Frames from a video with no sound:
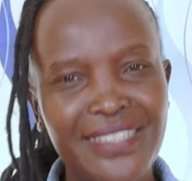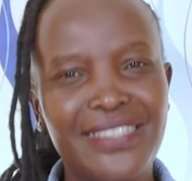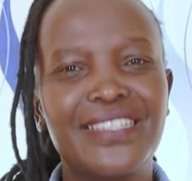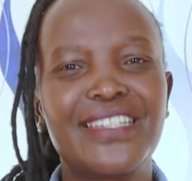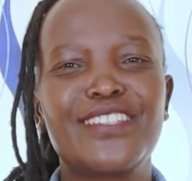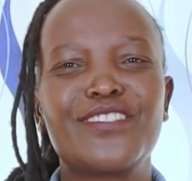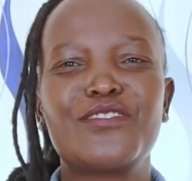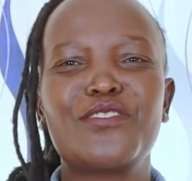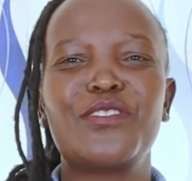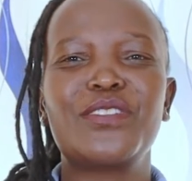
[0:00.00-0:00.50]

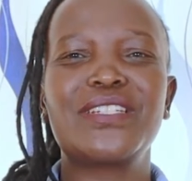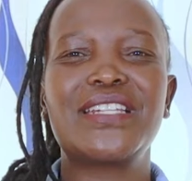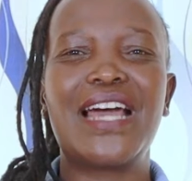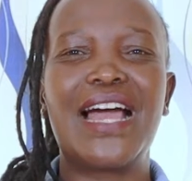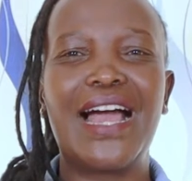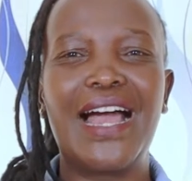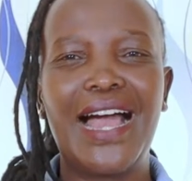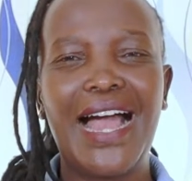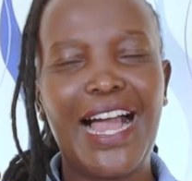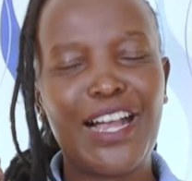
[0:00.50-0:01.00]
is not
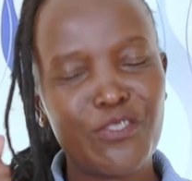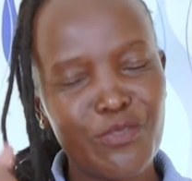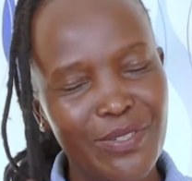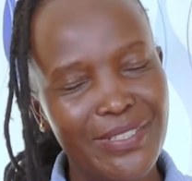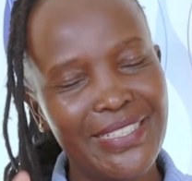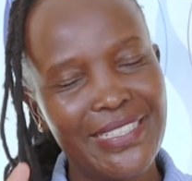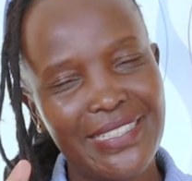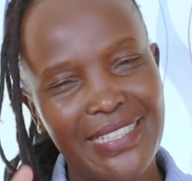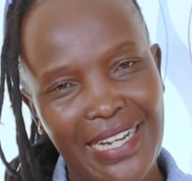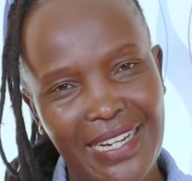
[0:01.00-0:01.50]

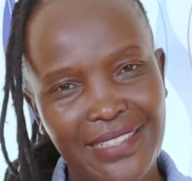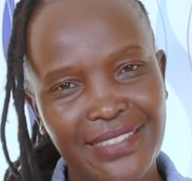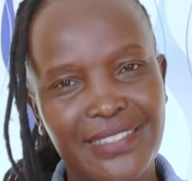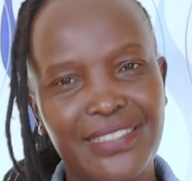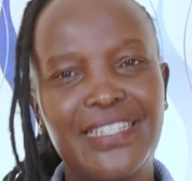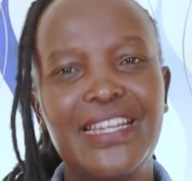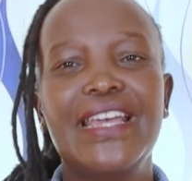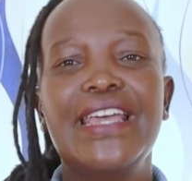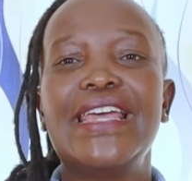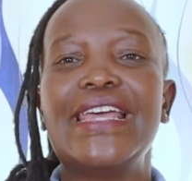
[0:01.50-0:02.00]
actually
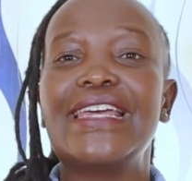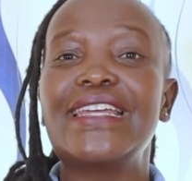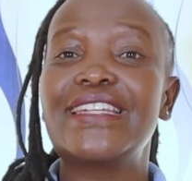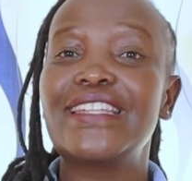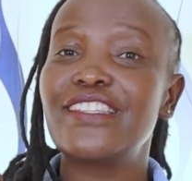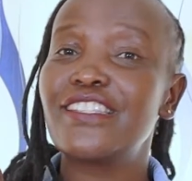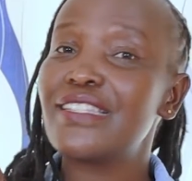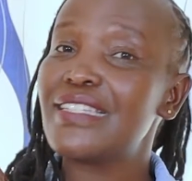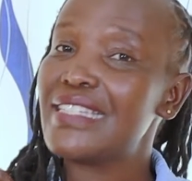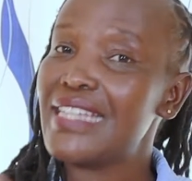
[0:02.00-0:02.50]
tax, it
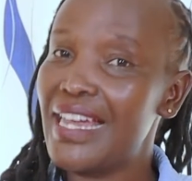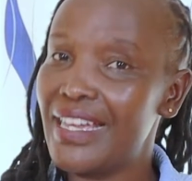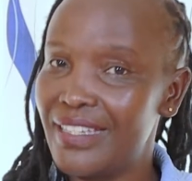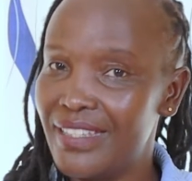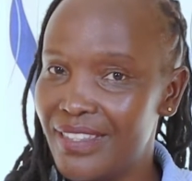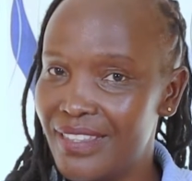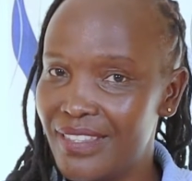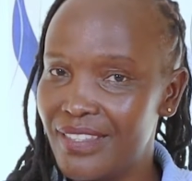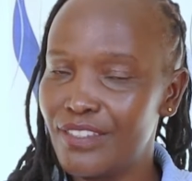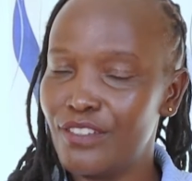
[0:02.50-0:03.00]
is
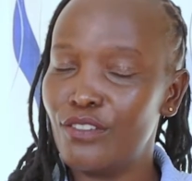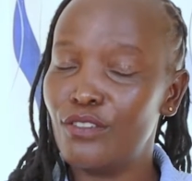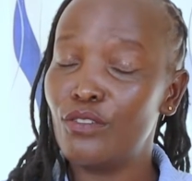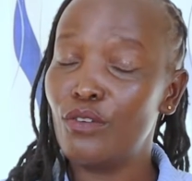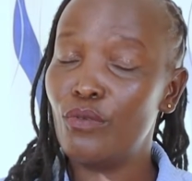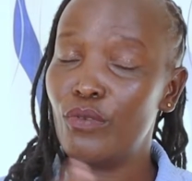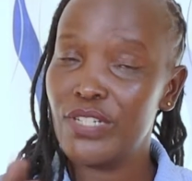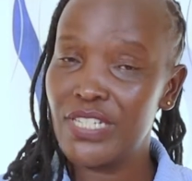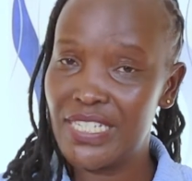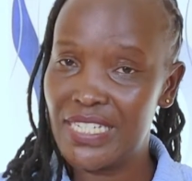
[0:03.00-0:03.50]
tithe. You know
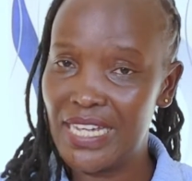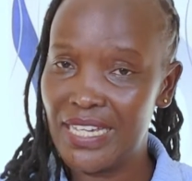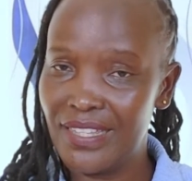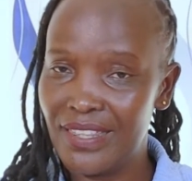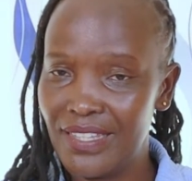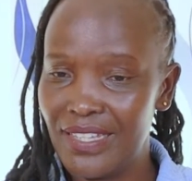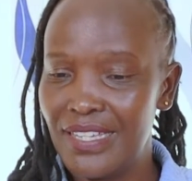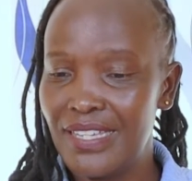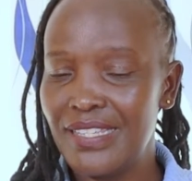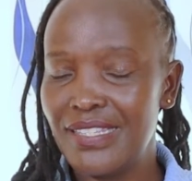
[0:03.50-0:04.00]
what
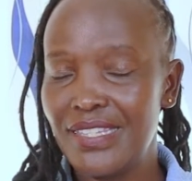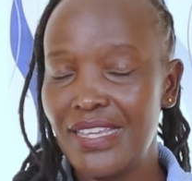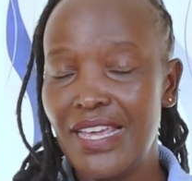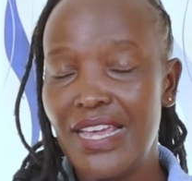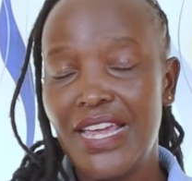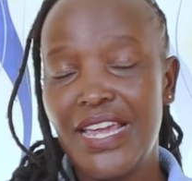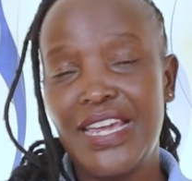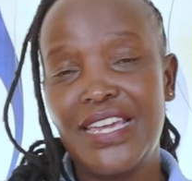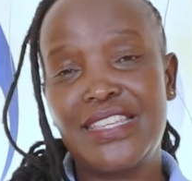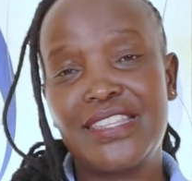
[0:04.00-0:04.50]
tithe is?
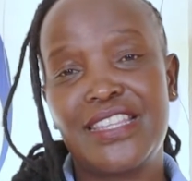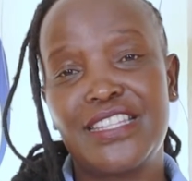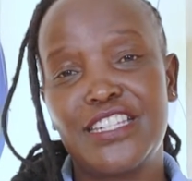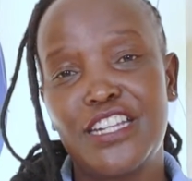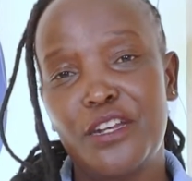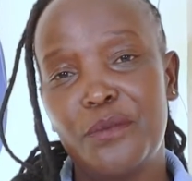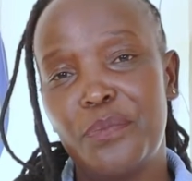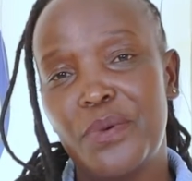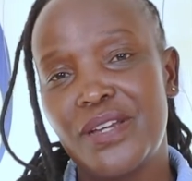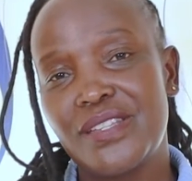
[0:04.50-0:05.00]
Is the
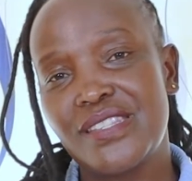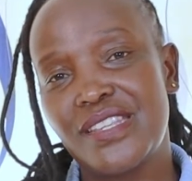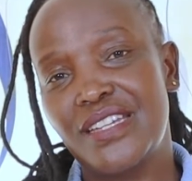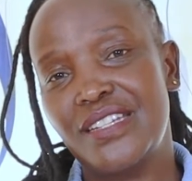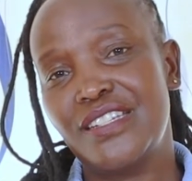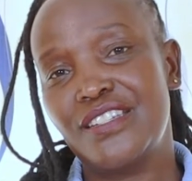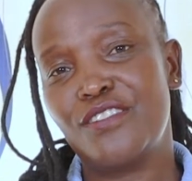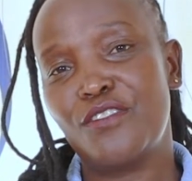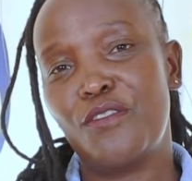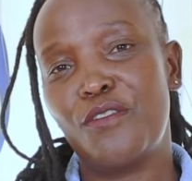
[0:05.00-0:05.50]

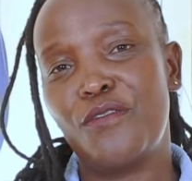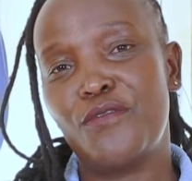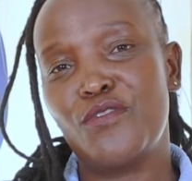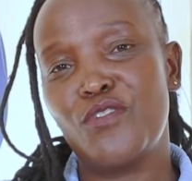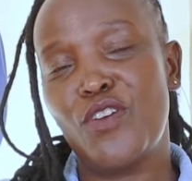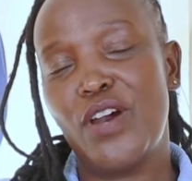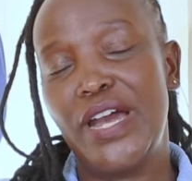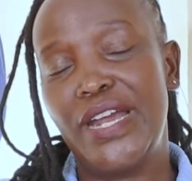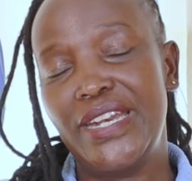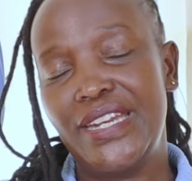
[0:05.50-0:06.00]
10% of
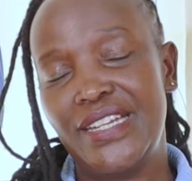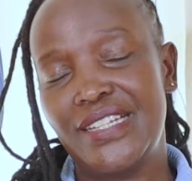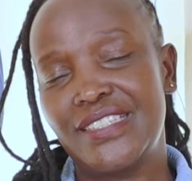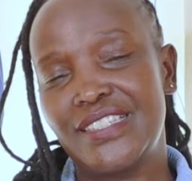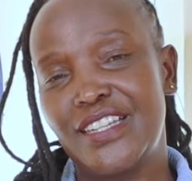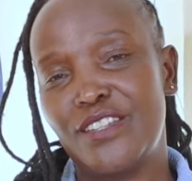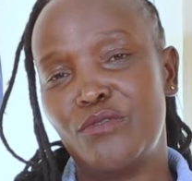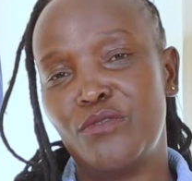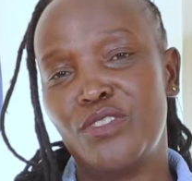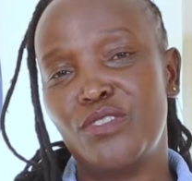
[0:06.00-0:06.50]
your
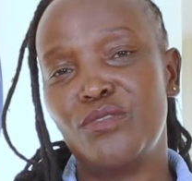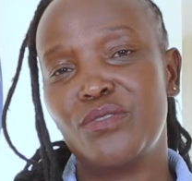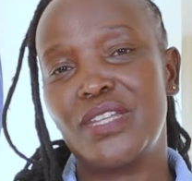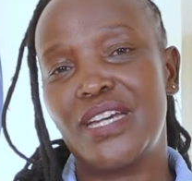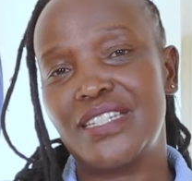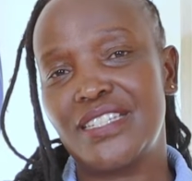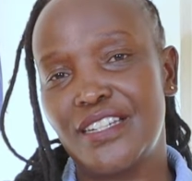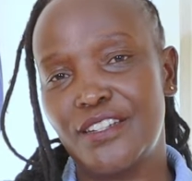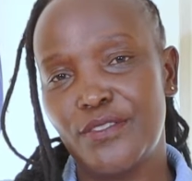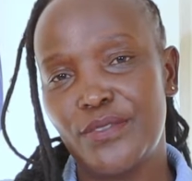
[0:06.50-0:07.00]
earnings, and we do
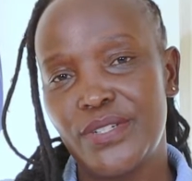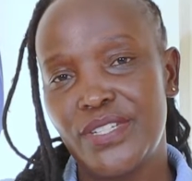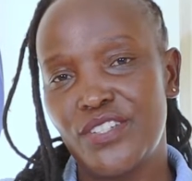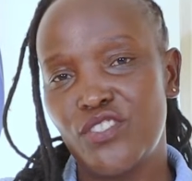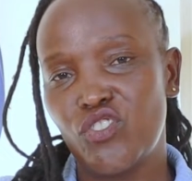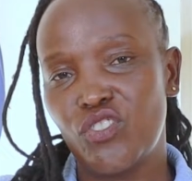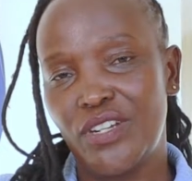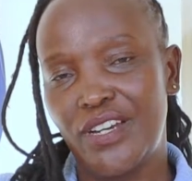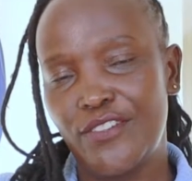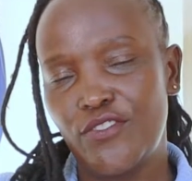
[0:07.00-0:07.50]
that a lot
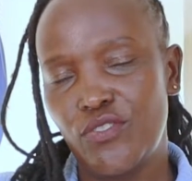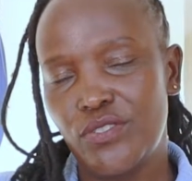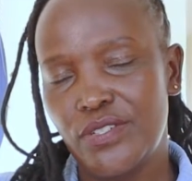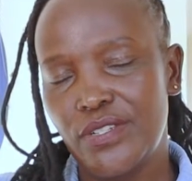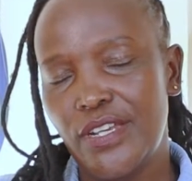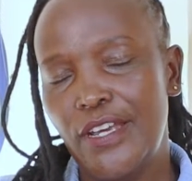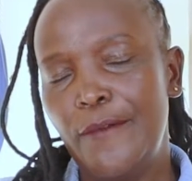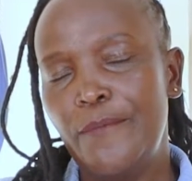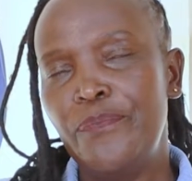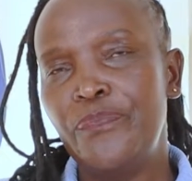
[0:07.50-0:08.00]
in
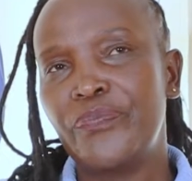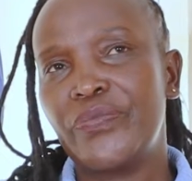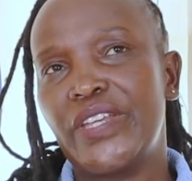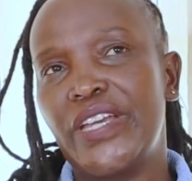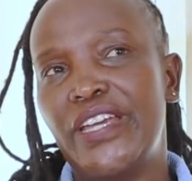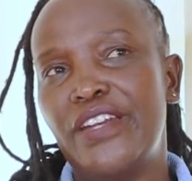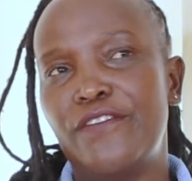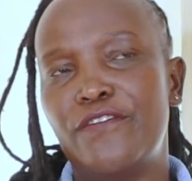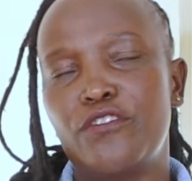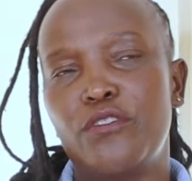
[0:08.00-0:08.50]
church
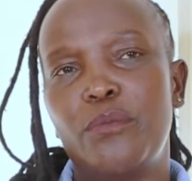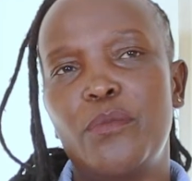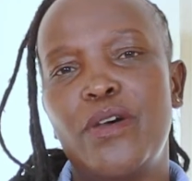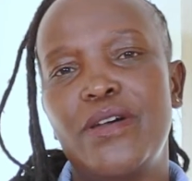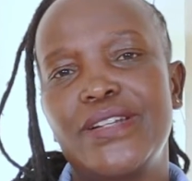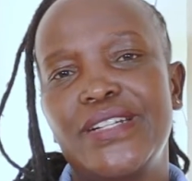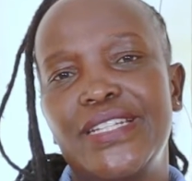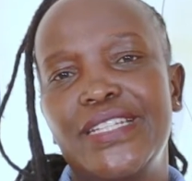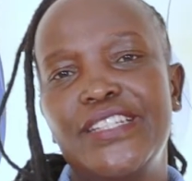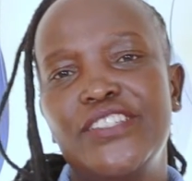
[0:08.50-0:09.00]
and from
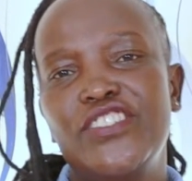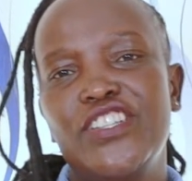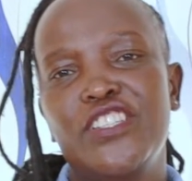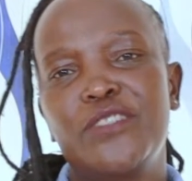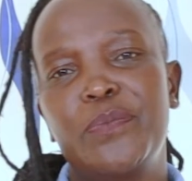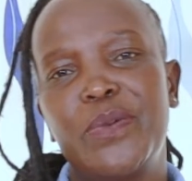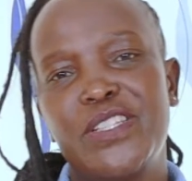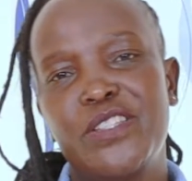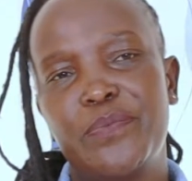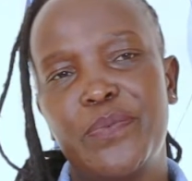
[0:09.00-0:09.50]
our religious
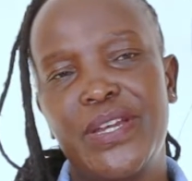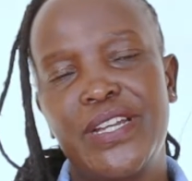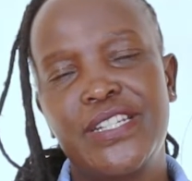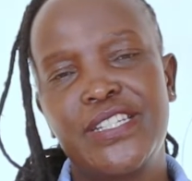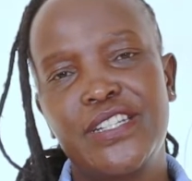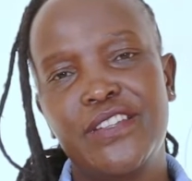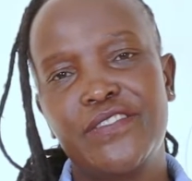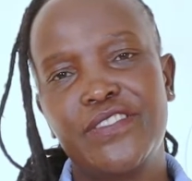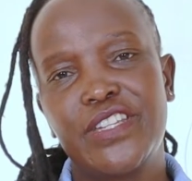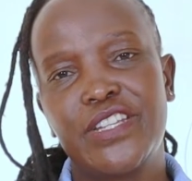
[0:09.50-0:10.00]

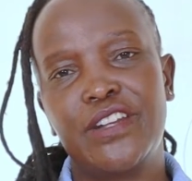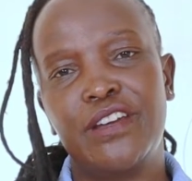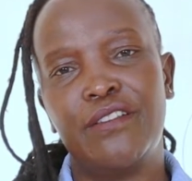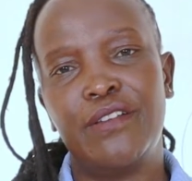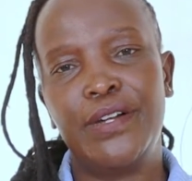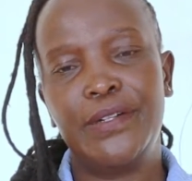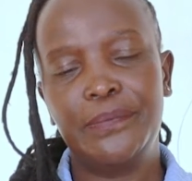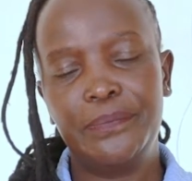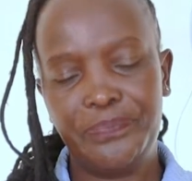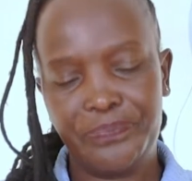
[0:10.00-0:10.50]
perspectives and
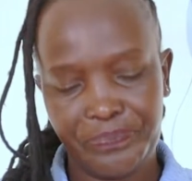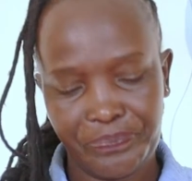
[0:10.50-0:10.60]
our,